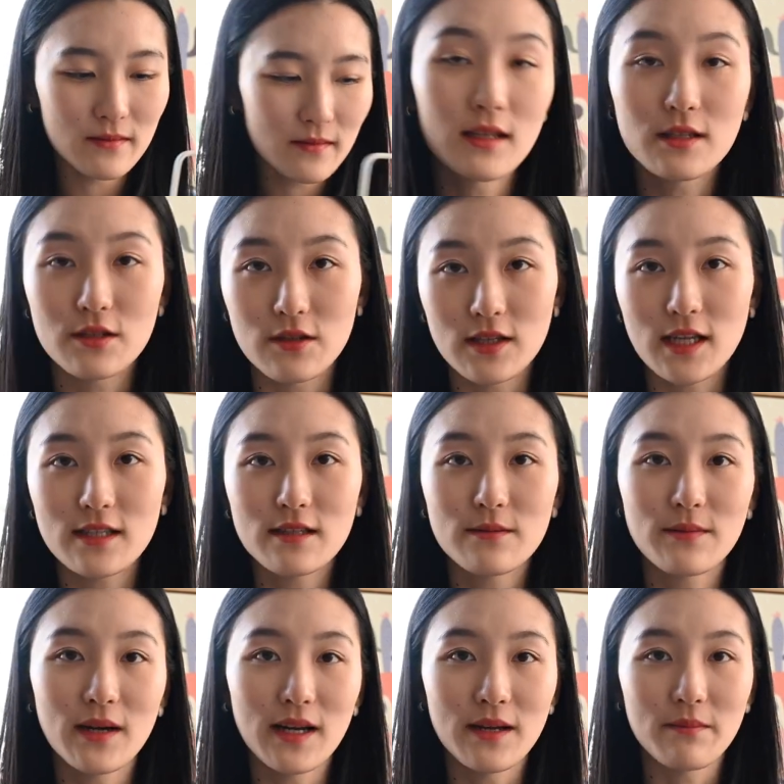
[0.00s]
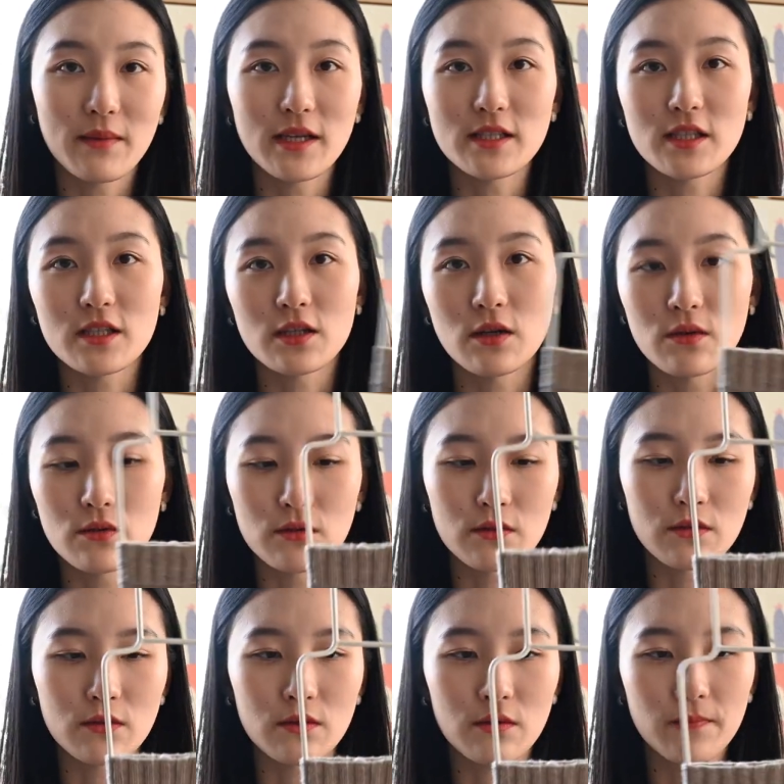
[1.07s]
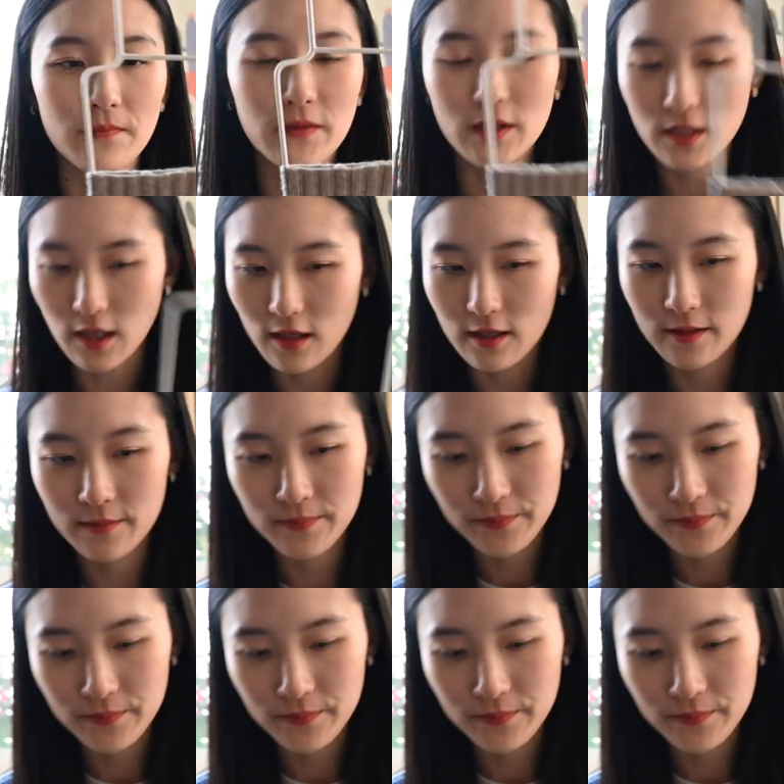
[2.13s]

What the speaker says: So that's my magic toadstool sock.